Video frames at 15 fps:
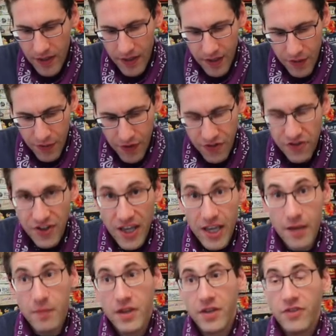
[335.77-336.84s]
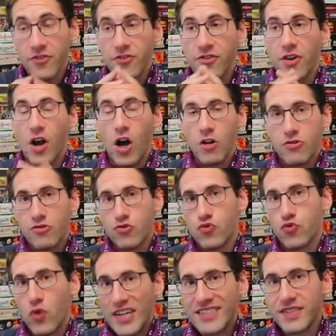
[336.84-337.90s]
This game is
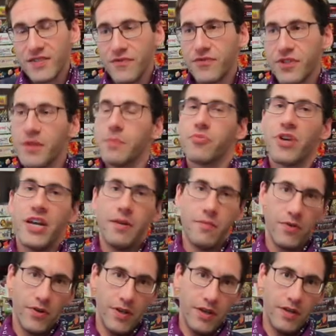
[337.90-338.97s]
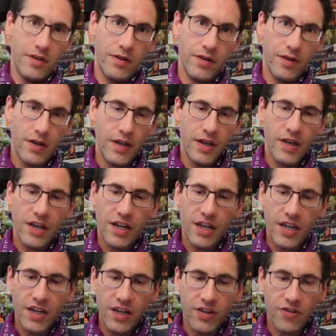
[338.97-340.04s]
aggressively brain-burning.
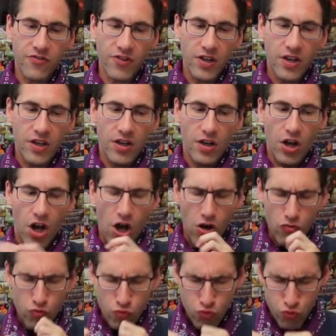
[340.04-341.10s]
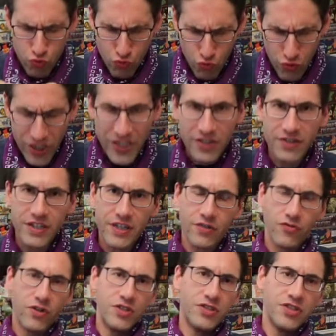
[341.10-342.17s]
It is a really
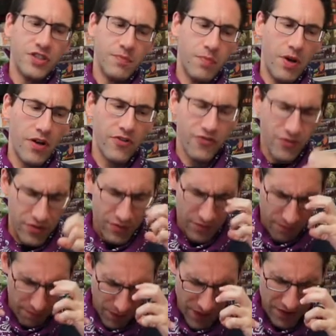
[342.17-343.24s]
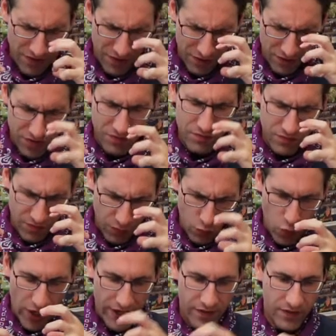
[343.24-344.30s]
crunchy puzzle mental
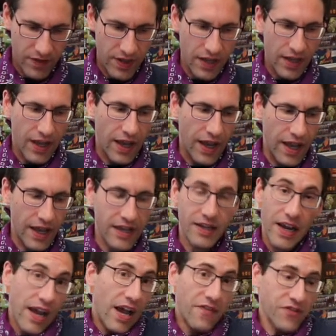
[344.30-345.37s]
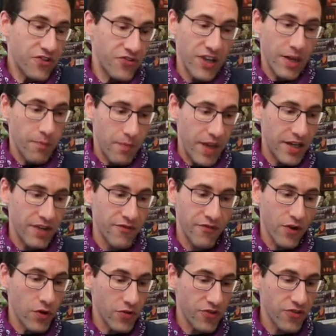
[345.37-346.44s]
weight. And I have to say, many
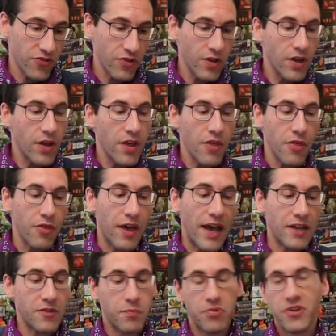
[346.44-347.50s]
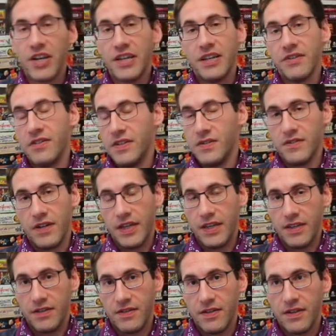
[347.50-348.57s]
folks that played it didn't like
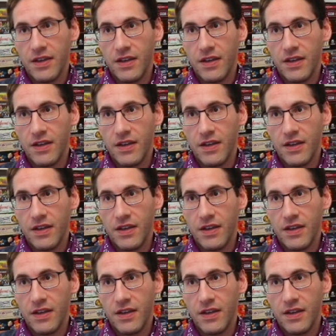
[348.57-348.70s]
it.